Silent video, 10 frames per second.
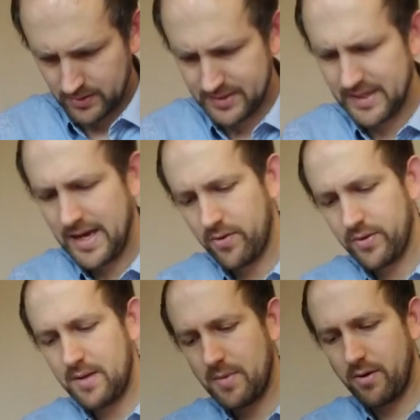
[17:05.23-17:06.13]
You see,
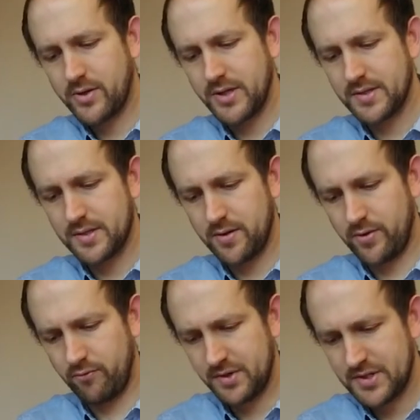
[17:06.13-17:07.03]
healthy marriages
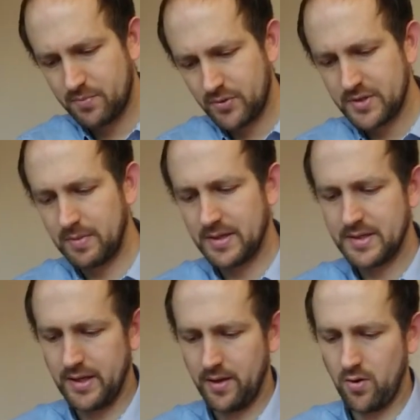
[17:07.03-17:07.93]
are the
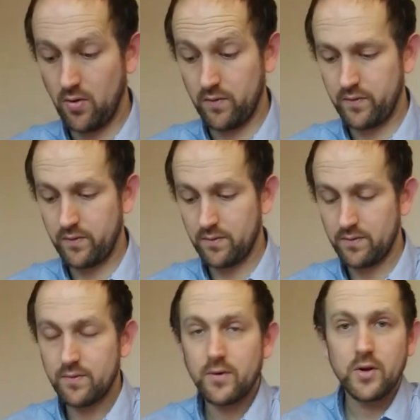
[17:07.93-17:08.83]
responsibility of
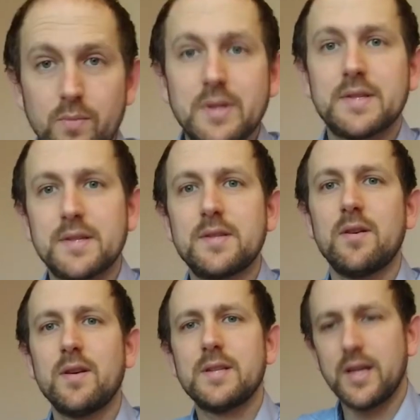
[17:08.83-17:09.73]
human
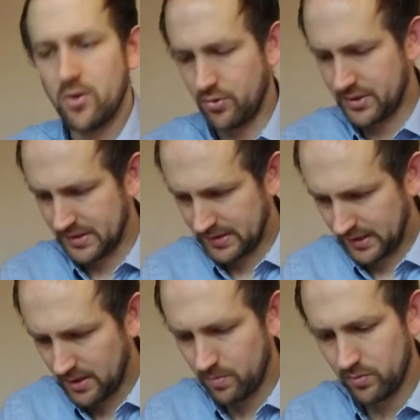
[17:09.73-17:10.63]
society, not just
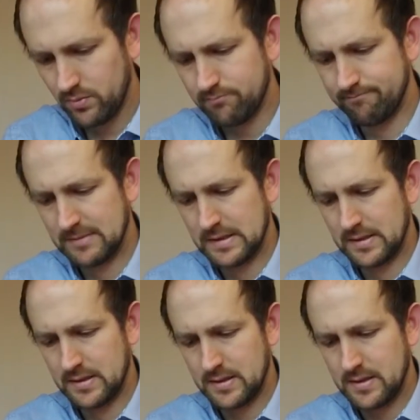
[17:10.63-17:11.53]
the couple,
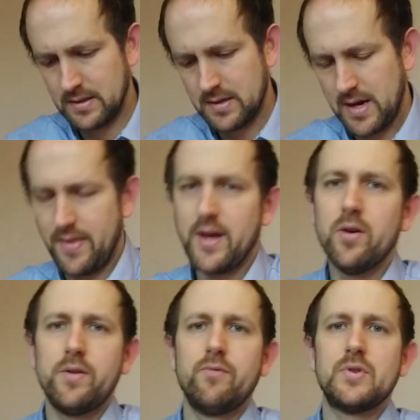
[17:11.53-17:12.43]
and they
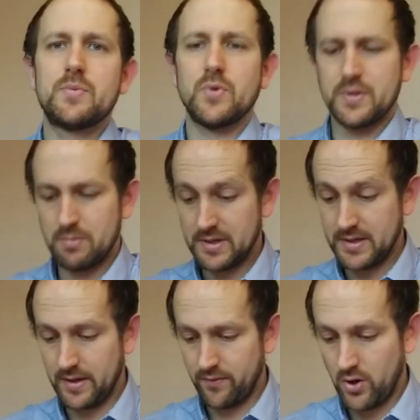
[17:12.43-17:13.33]
are the
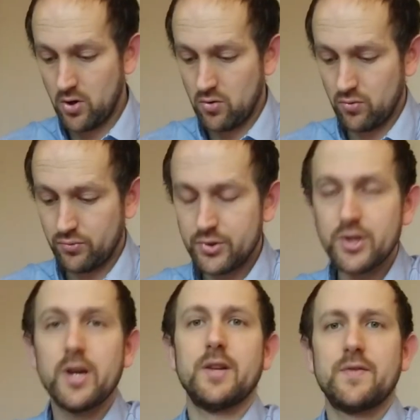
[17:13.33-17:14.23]
responsibility of the whole
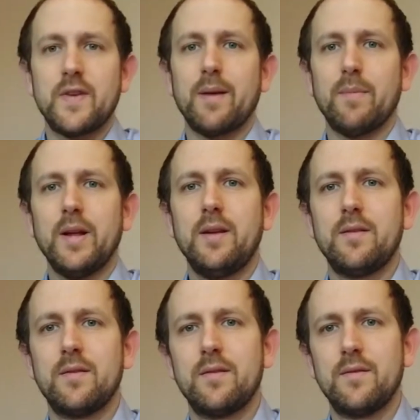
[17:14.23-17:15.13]
church family,
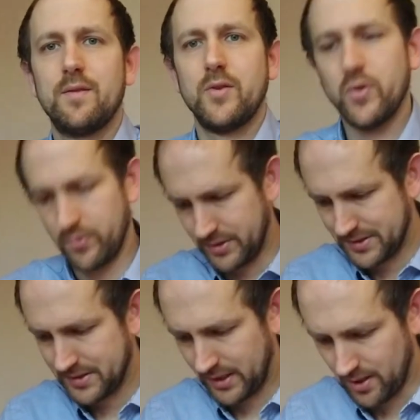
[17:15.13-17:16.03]
not
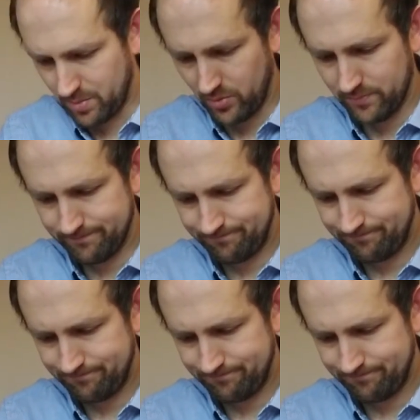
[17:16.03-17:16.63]
just the couple.